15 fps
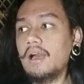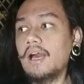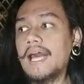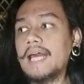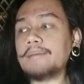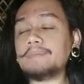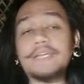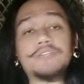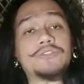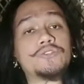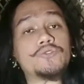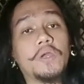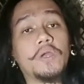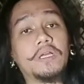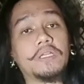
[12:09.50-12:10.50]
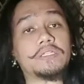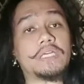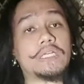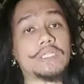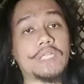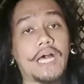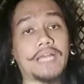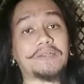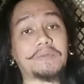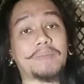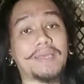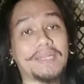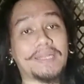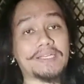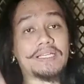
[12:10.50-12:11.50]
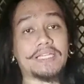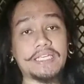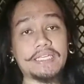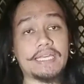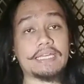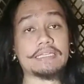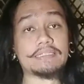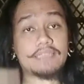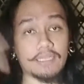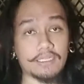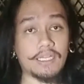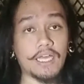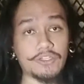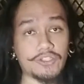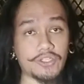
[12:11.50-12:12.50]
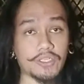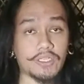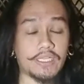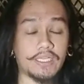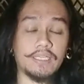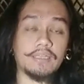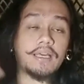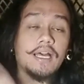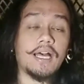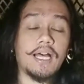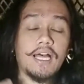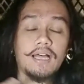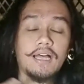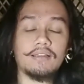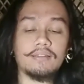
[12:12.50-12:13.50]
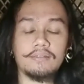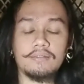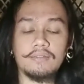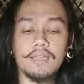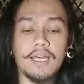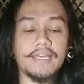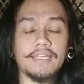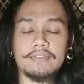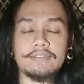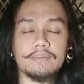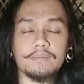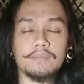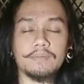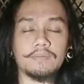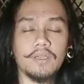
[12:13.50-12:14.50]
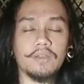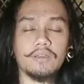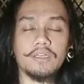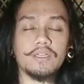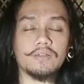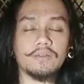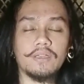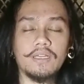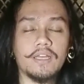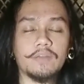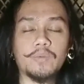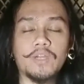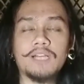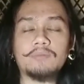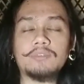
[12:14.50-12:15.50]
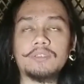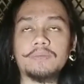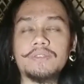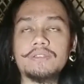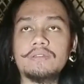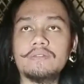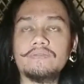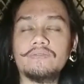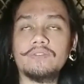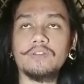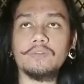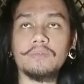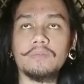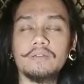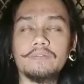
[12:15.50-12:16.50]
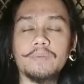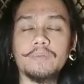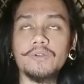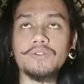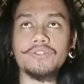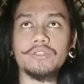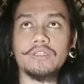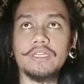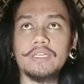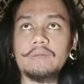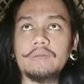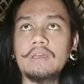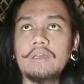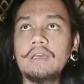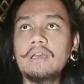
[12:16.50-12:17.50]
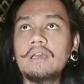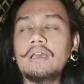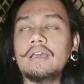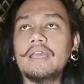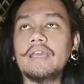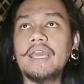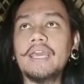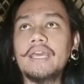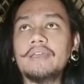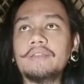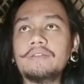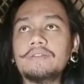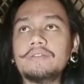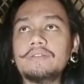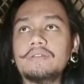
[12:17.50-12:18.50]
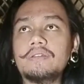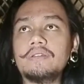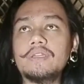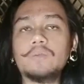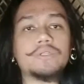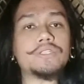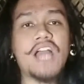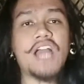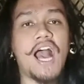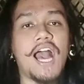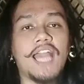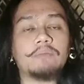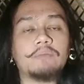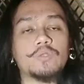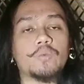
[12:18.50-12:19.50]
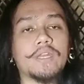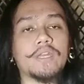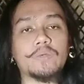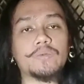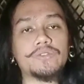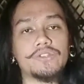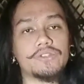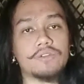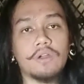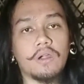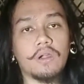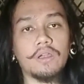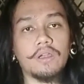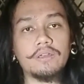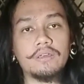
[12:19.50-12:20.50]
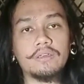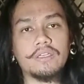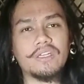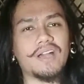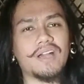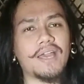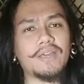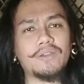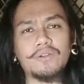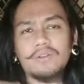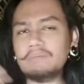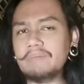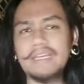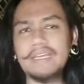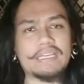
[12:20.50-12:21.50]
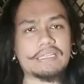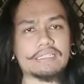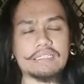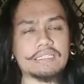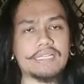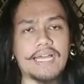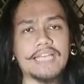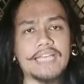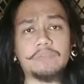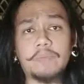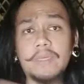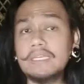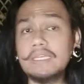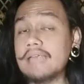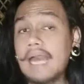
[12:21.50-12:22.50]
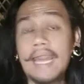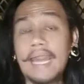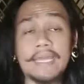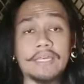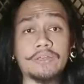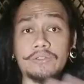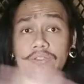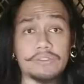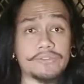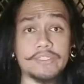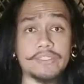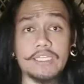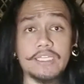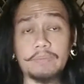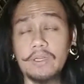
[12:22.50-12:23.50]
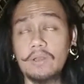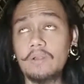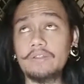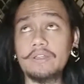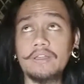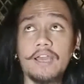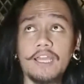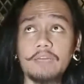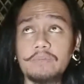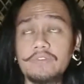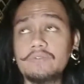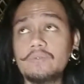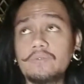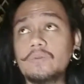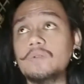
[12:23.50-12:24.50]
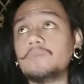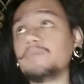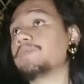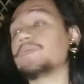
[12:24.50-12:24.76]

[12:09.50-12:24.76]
I struggled a lot medically and psychologically. I had a lot of problems personally. And there were times when it was just hard. I couldn't make it to class because I couldn't sleep at all the night before.